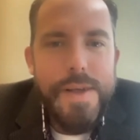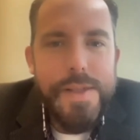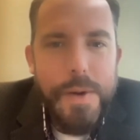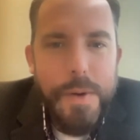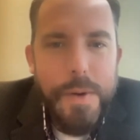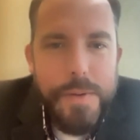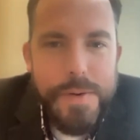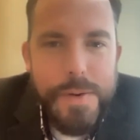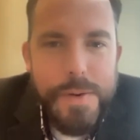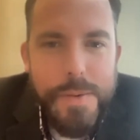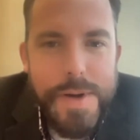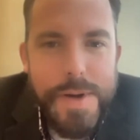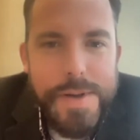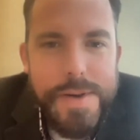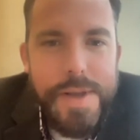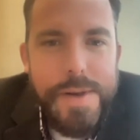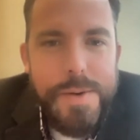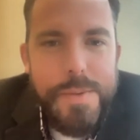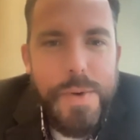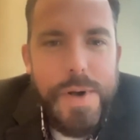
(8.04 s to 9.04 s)
Hello,
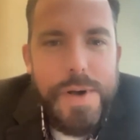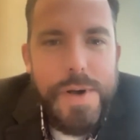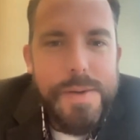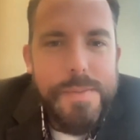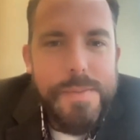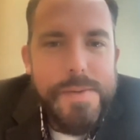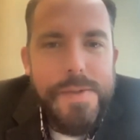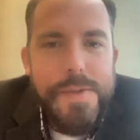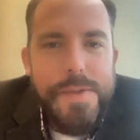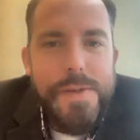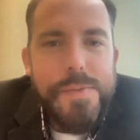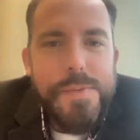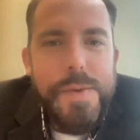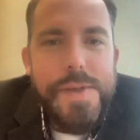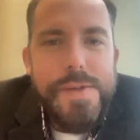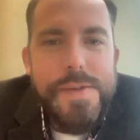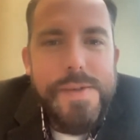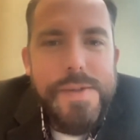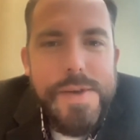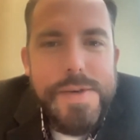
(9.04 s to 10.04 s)
everyone, and welcome to this
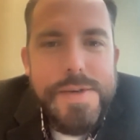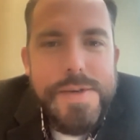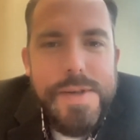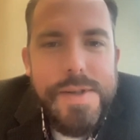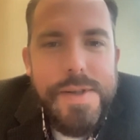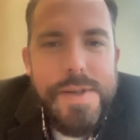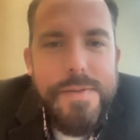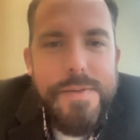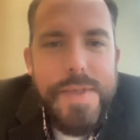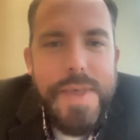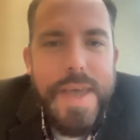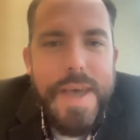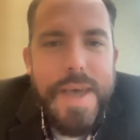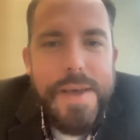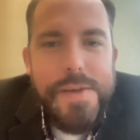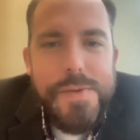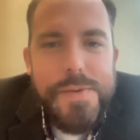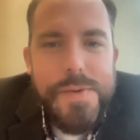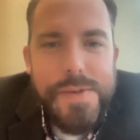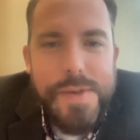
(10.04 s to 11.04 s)
week's edition of the
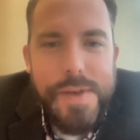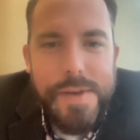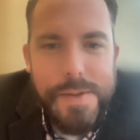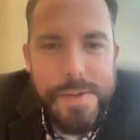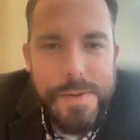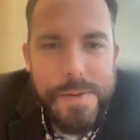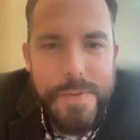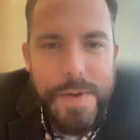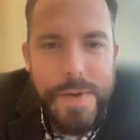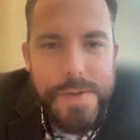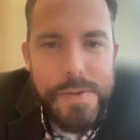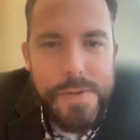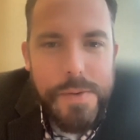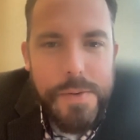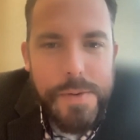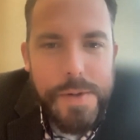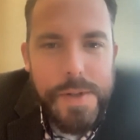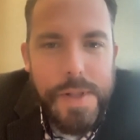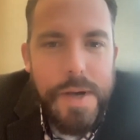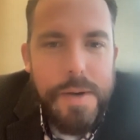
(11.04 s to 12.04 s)
Extracellular
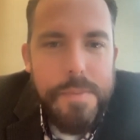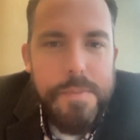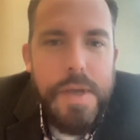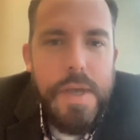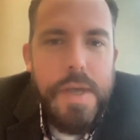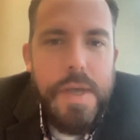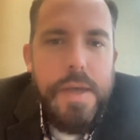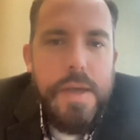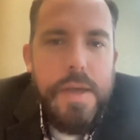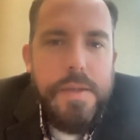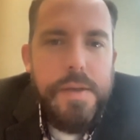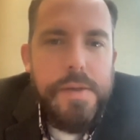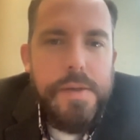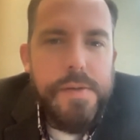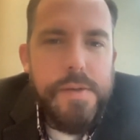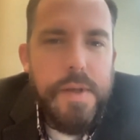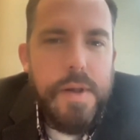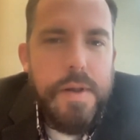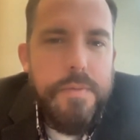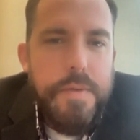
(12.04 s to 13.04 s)
Vesicle Club. This
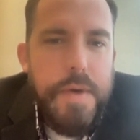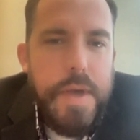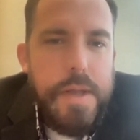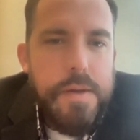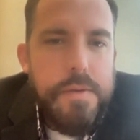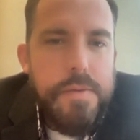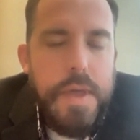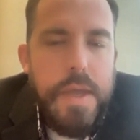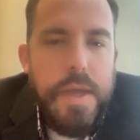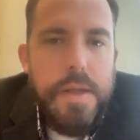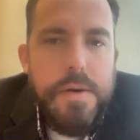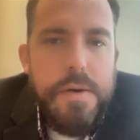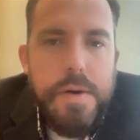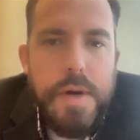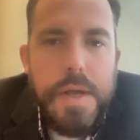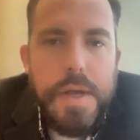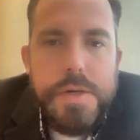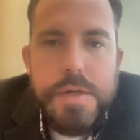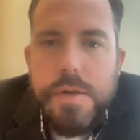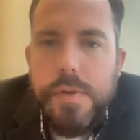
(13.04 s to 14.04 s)
is an event of the
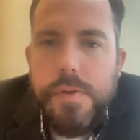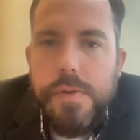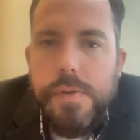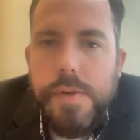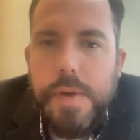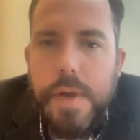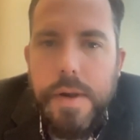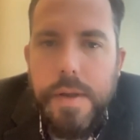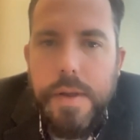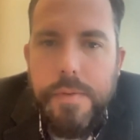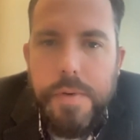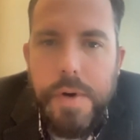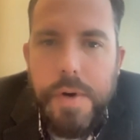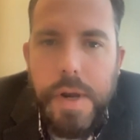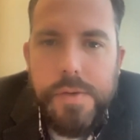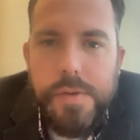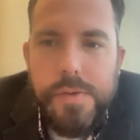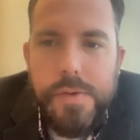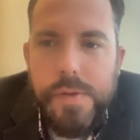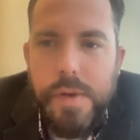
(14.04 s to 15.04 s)
International Society for
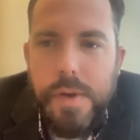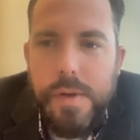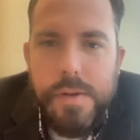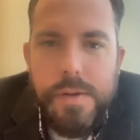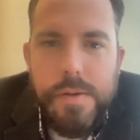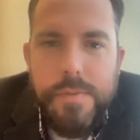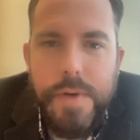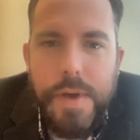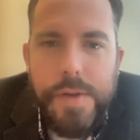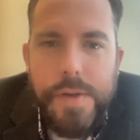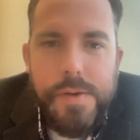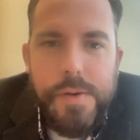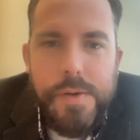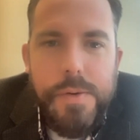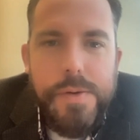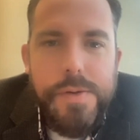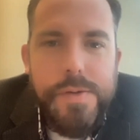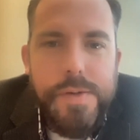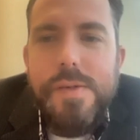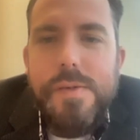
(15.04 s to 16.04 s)
Extracellular
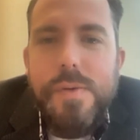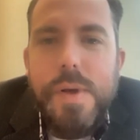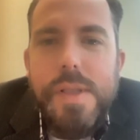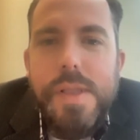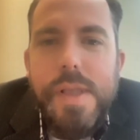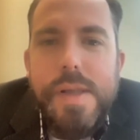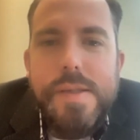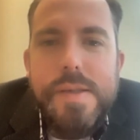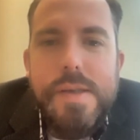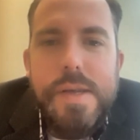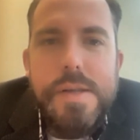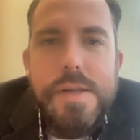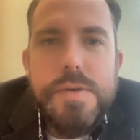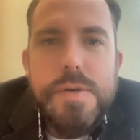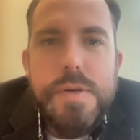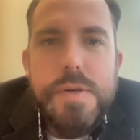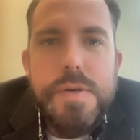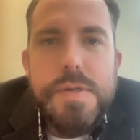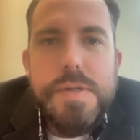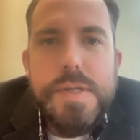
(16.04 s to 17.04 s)
Vesicles. So I'd like to
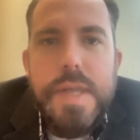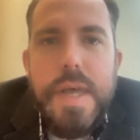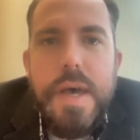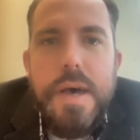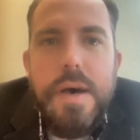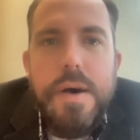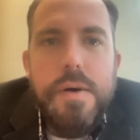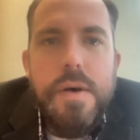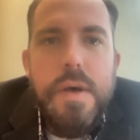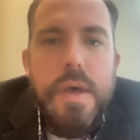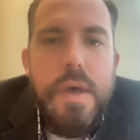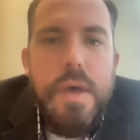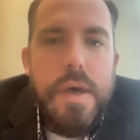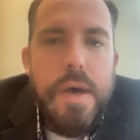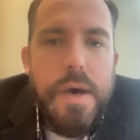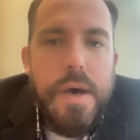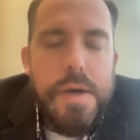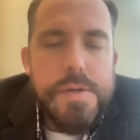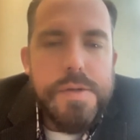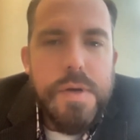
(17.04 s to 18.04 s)
introduce now
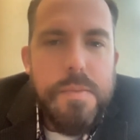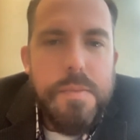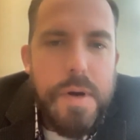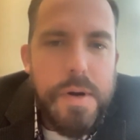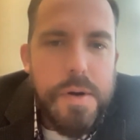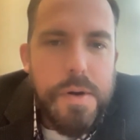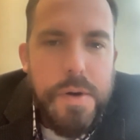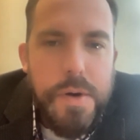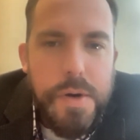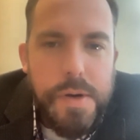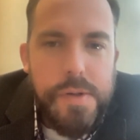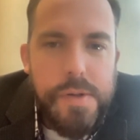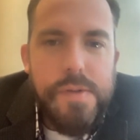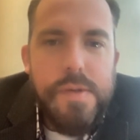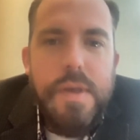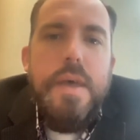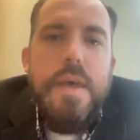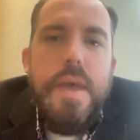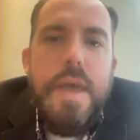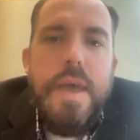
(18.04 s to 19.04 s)
uh, Tomer
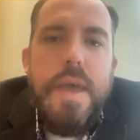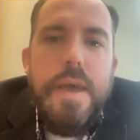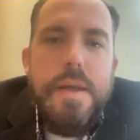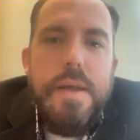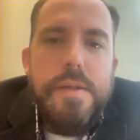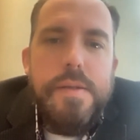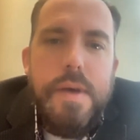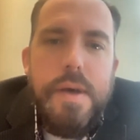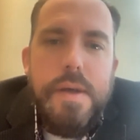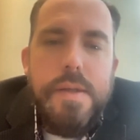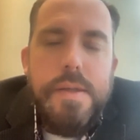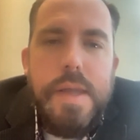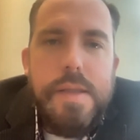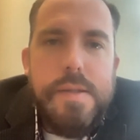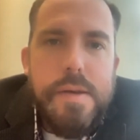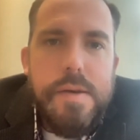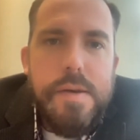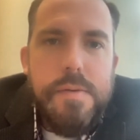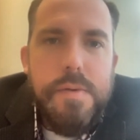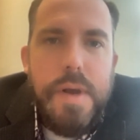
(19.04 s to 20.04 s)
Cooks and uh,
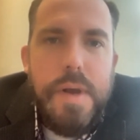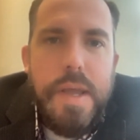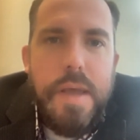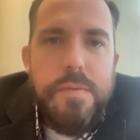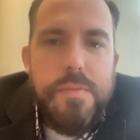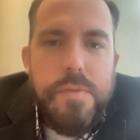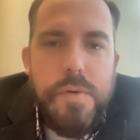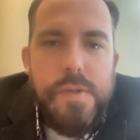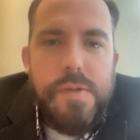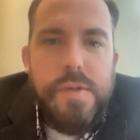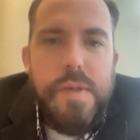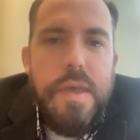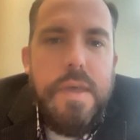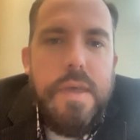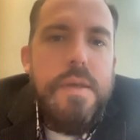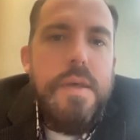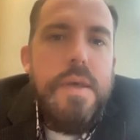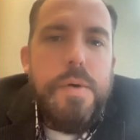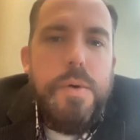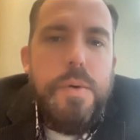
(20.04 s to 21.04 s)
Neta
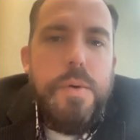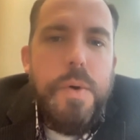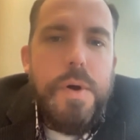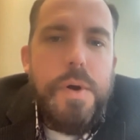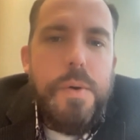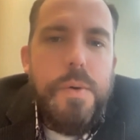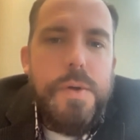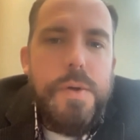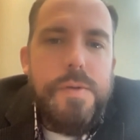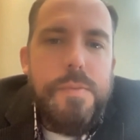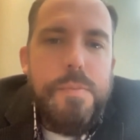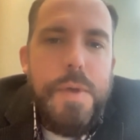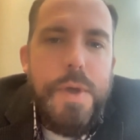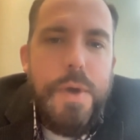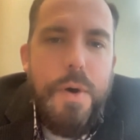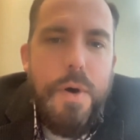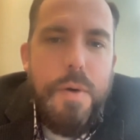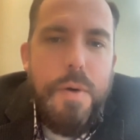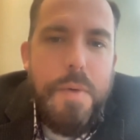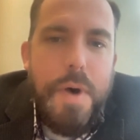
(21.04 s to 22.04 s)
Regevrudsky, who are going to be
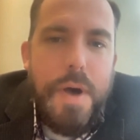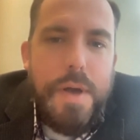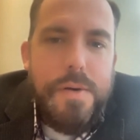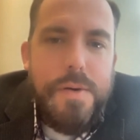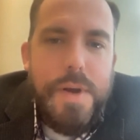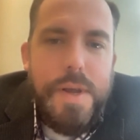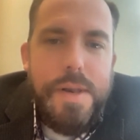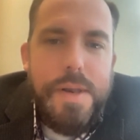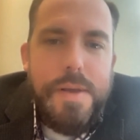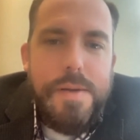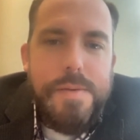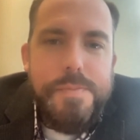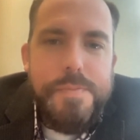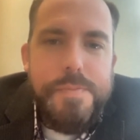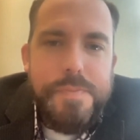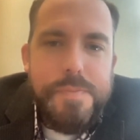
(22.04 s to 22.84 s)
co moderating.